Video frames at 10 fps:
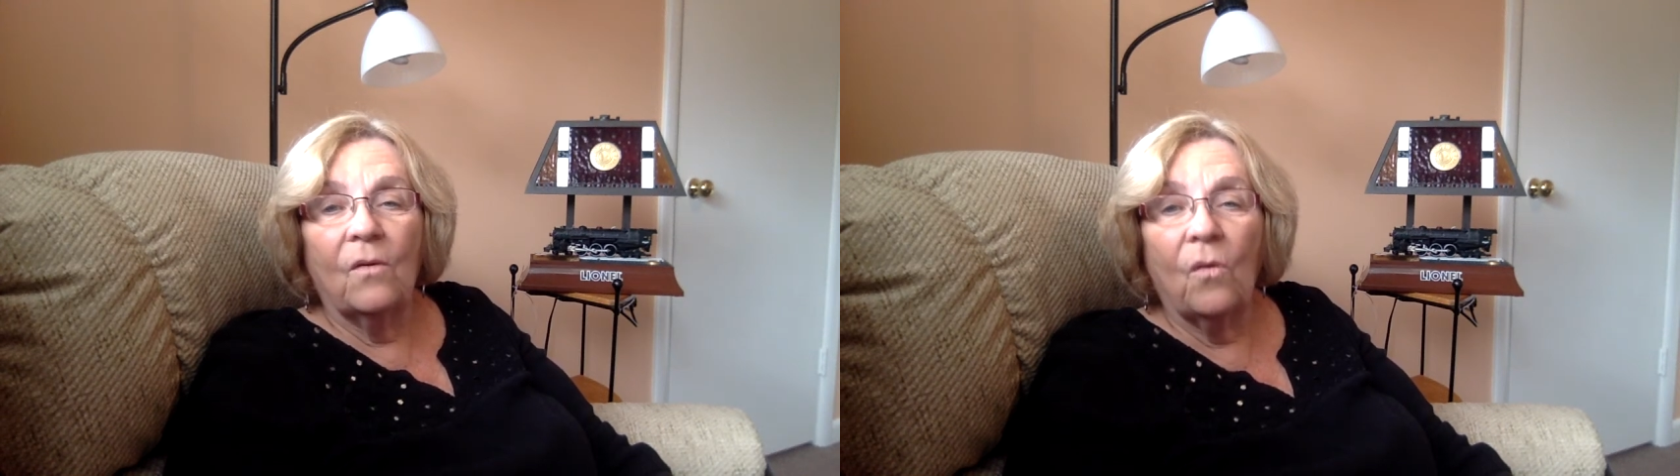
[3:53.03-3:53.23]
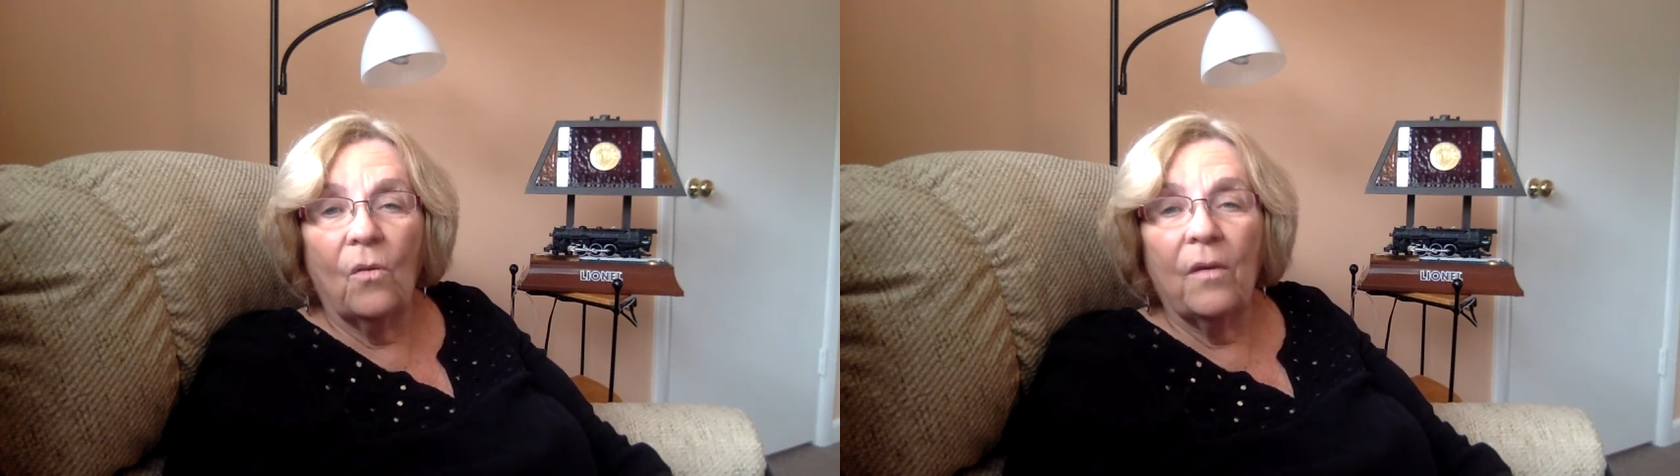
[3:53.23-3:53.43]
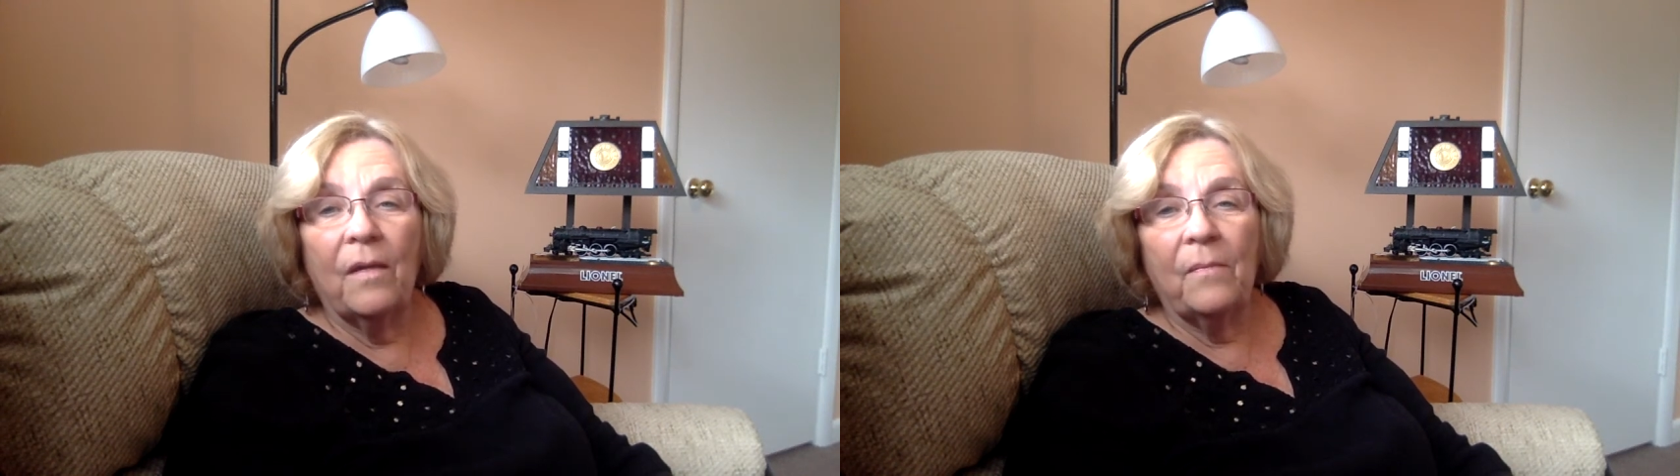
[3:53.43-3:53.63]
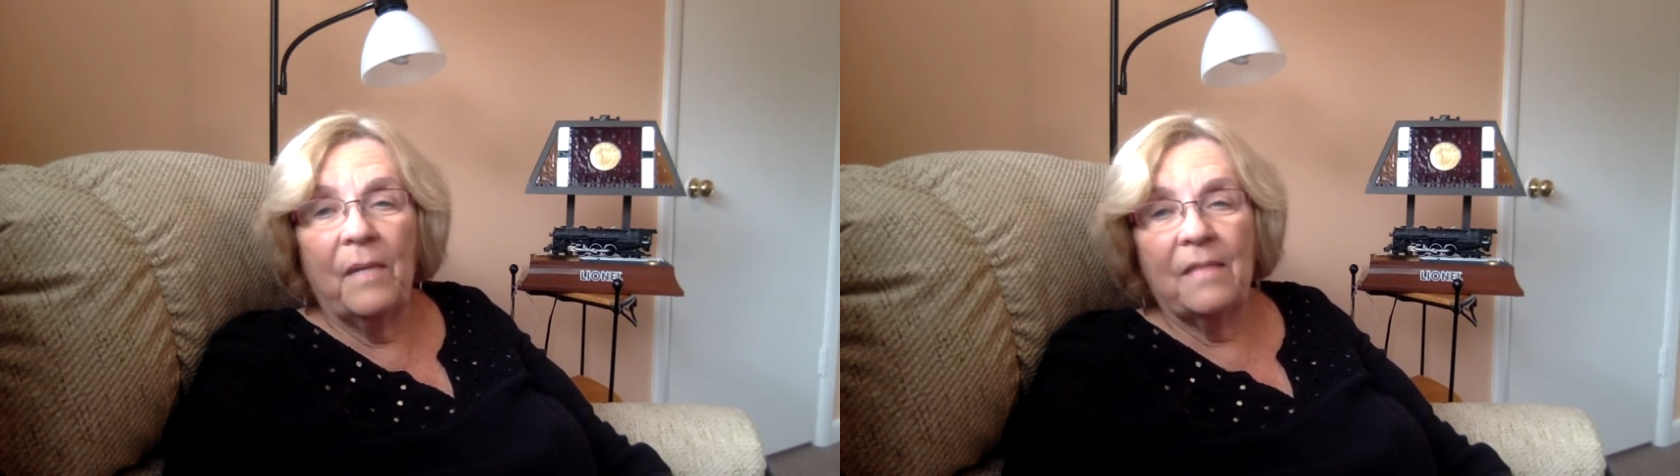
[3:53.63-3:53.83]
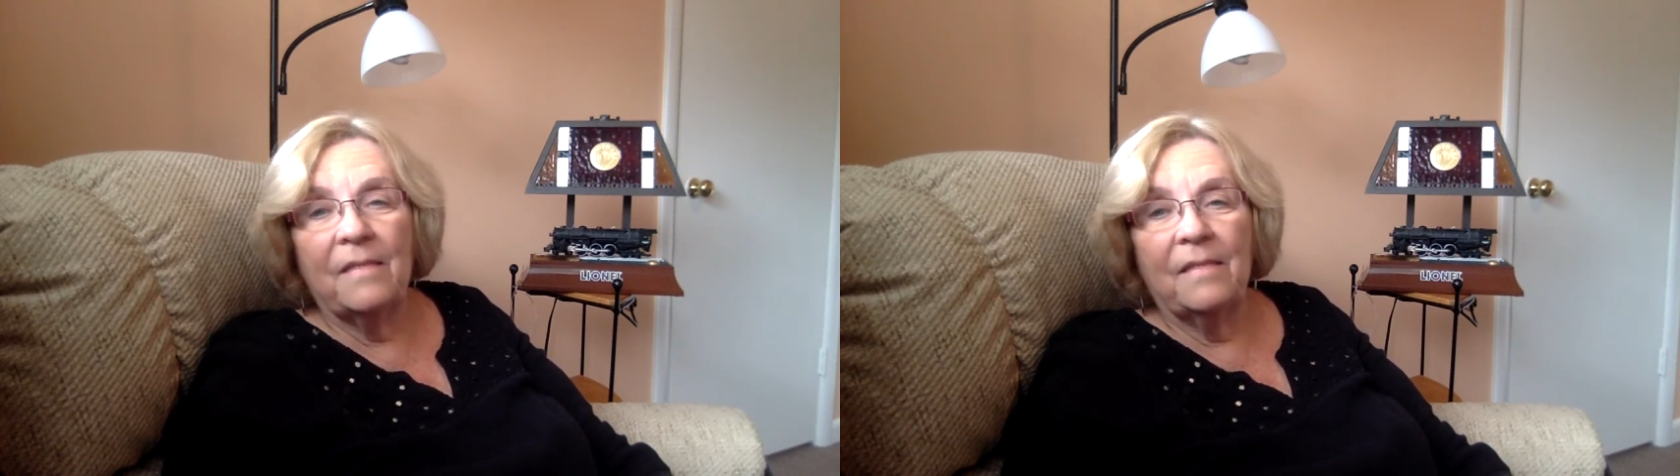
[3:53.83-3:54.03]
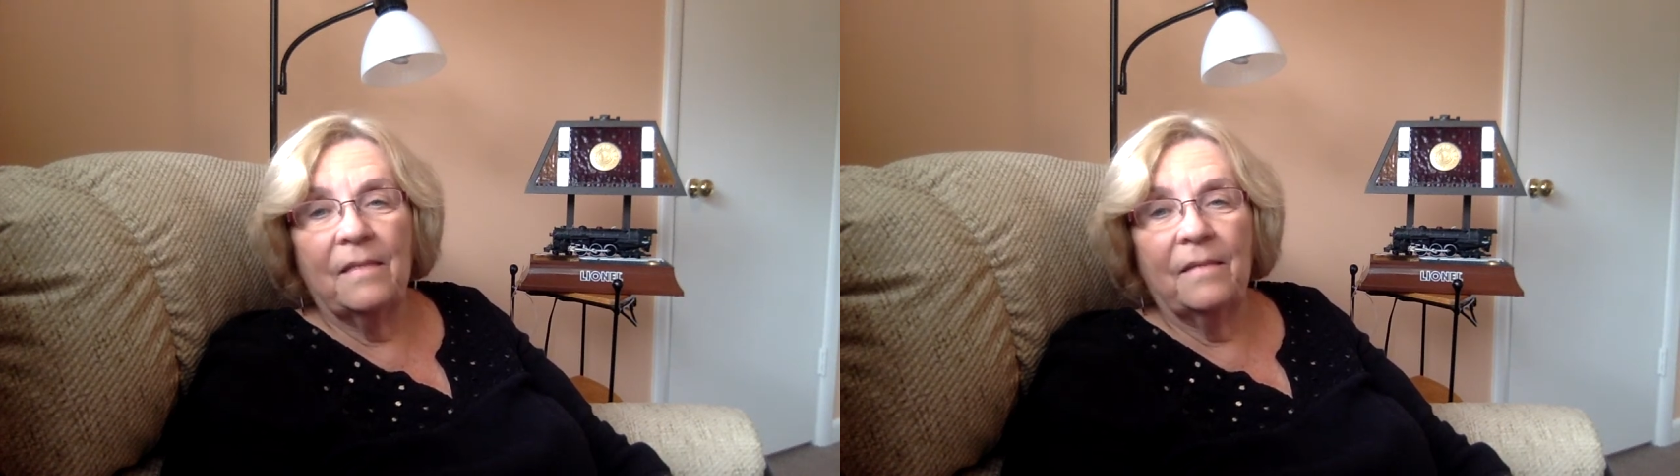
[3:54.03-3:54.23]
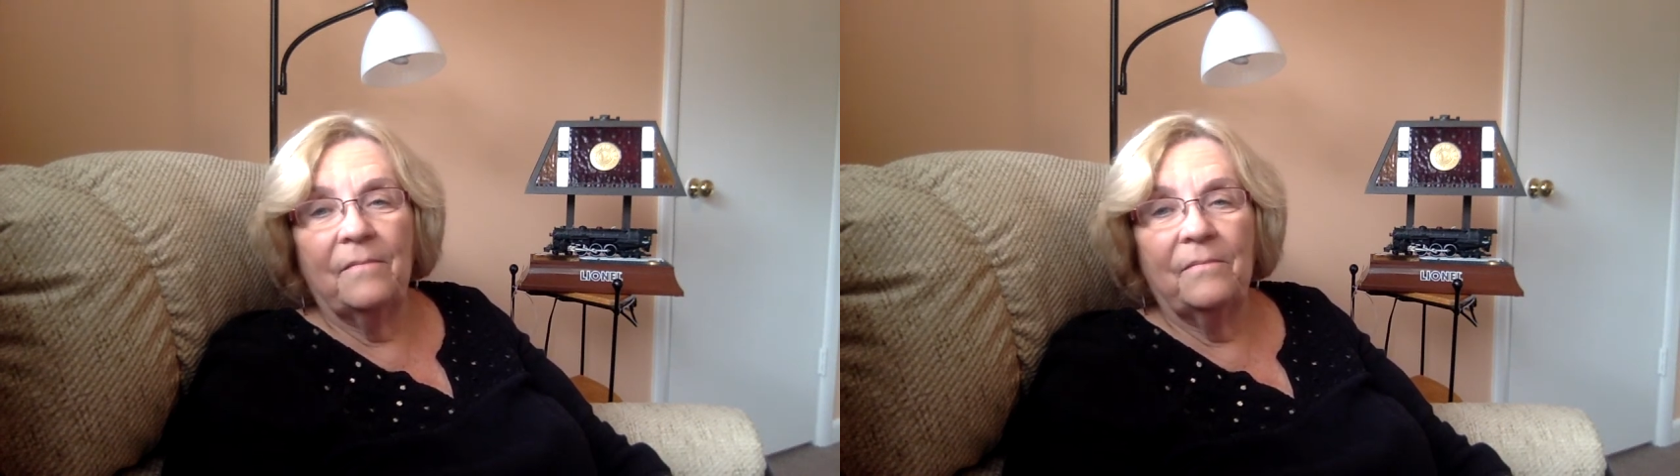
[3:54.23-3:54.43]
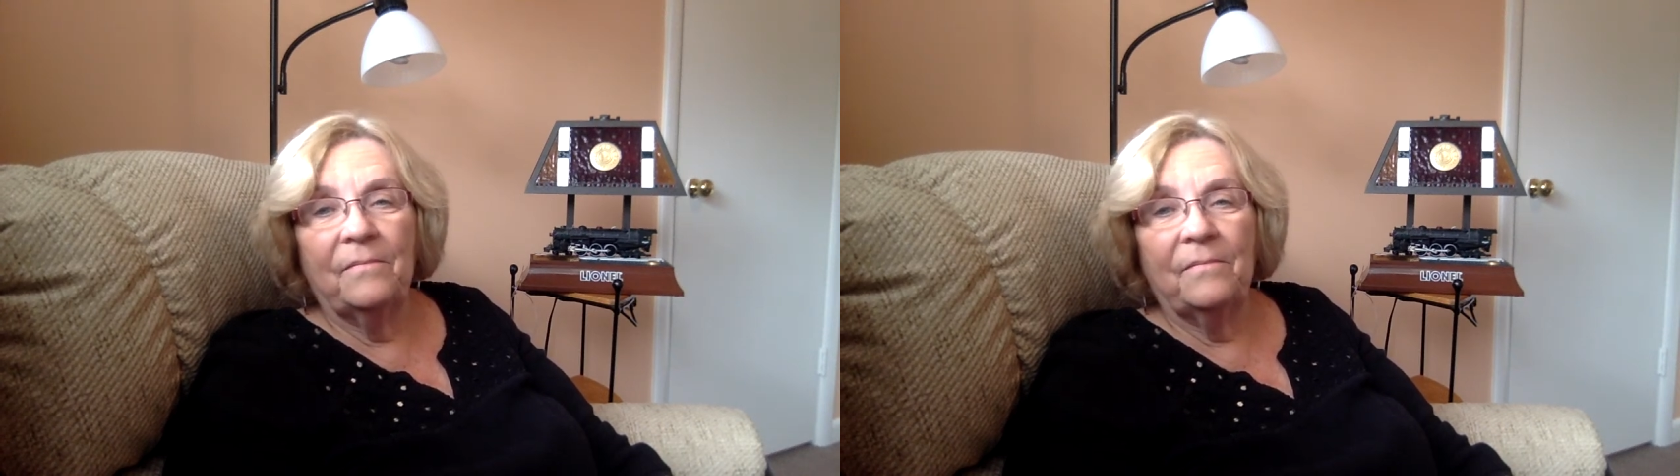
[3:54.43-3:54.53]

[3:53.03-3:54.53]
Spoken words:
Corrie and Betsy did,